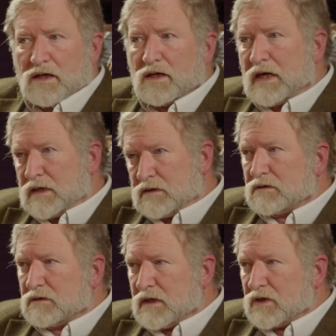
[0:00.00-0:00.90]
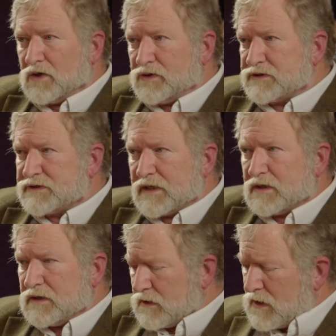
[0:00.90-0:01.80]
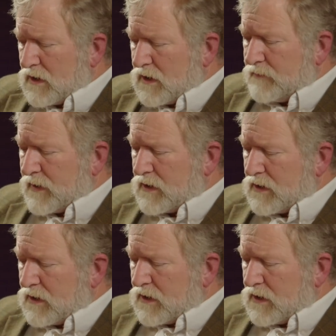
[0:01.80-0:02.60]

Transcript: I'll call you in a second here, but